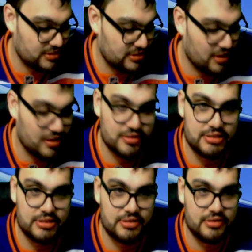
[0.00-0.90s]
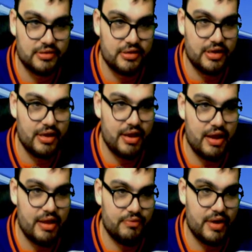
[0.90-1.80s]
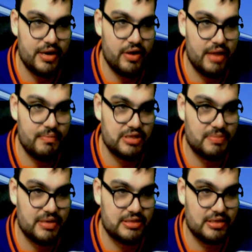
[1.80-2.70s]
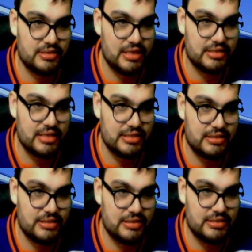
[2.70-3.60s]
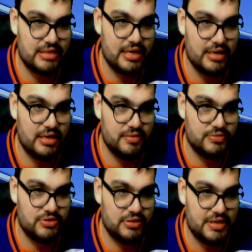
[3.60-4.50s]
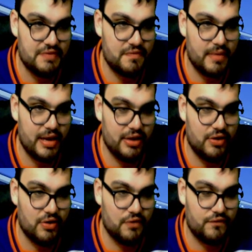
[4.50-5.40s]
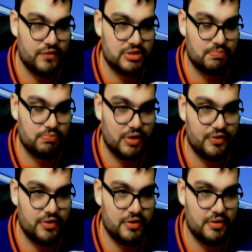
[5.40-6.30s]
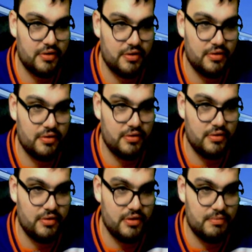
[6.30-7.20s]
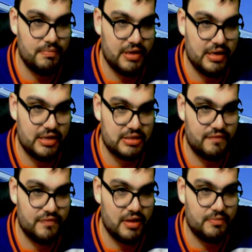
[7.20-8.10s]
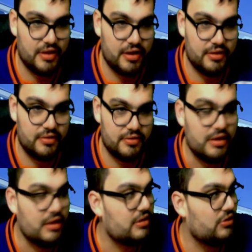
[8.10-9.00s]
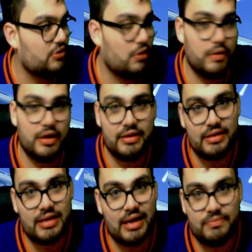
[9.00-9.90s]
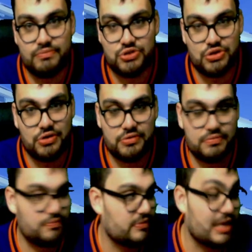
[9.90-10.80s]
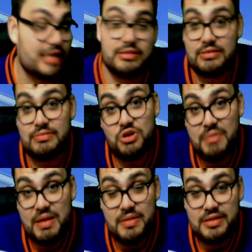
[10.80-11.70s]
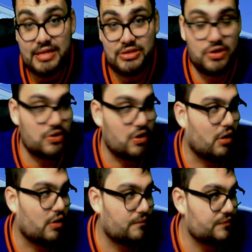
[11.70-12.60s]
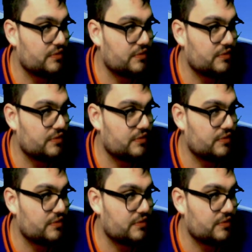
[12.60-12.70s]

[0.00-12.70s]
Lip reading: Stars. And right now, I miss my son since I sent him to live with my girlfriend's brother because of Numbnut. You know what? I'm sure that, you know, maybe that's a good call.